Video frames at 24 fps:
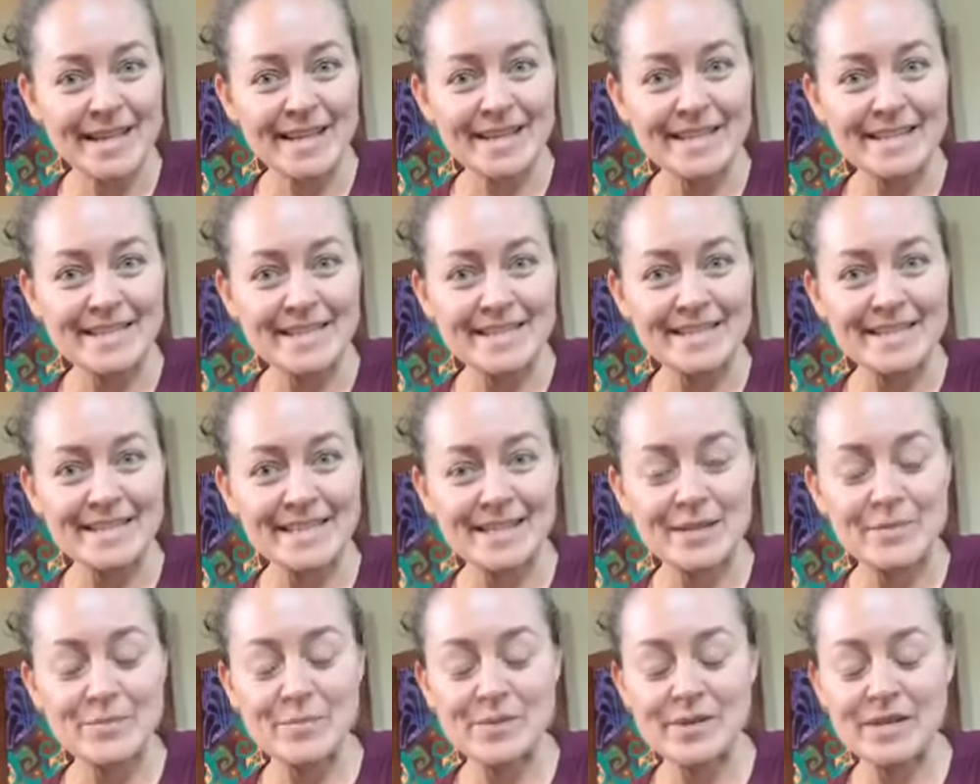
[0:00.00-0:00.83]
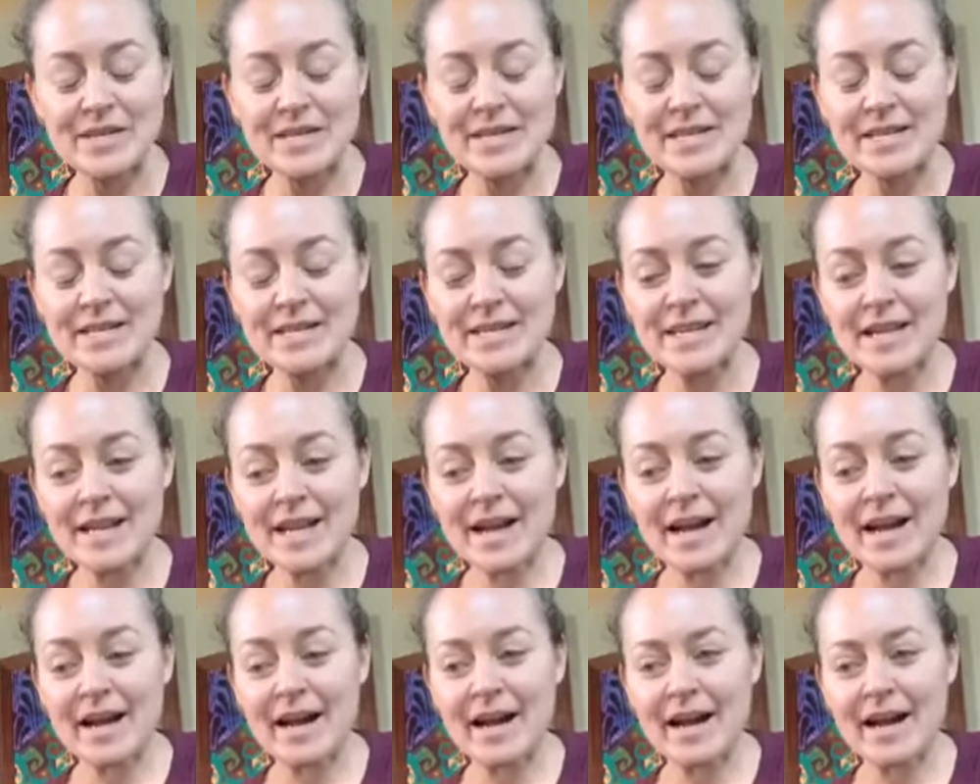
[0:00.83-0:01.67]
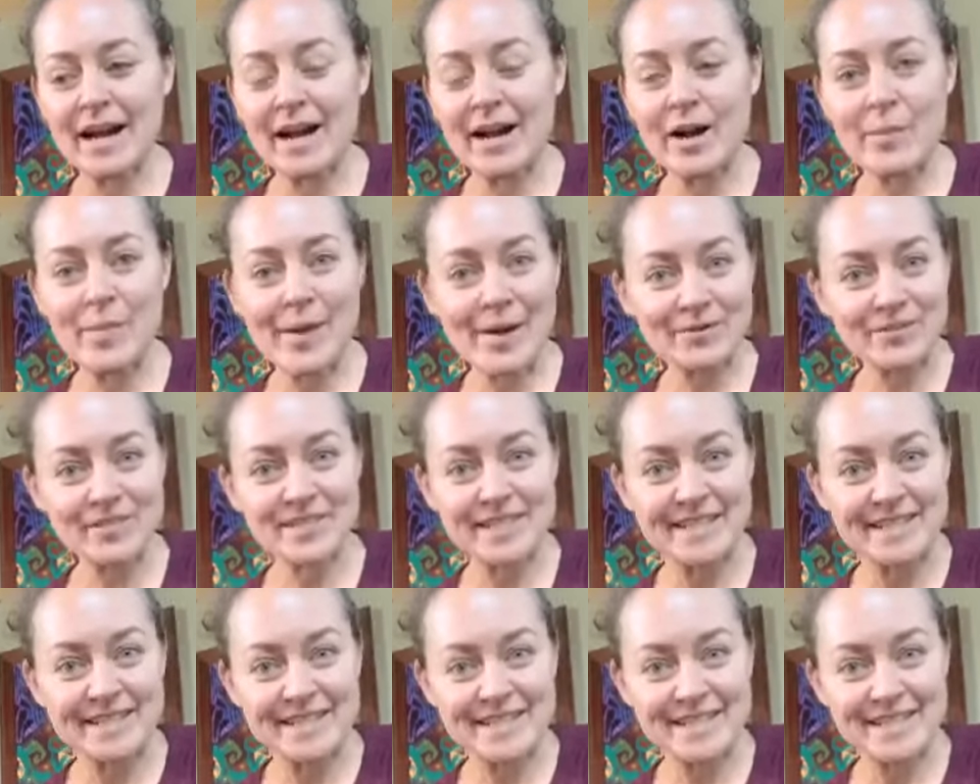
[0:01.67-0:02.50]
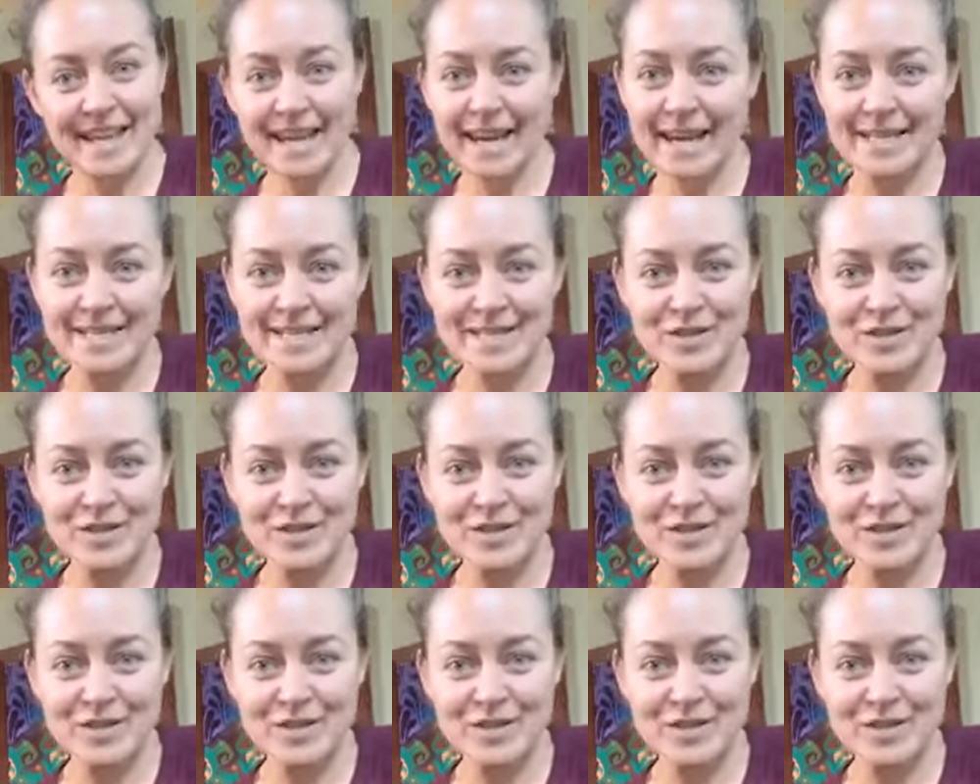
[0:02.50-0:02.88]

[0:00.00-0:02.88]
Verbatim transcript: is going to be uh, about 60 seconds.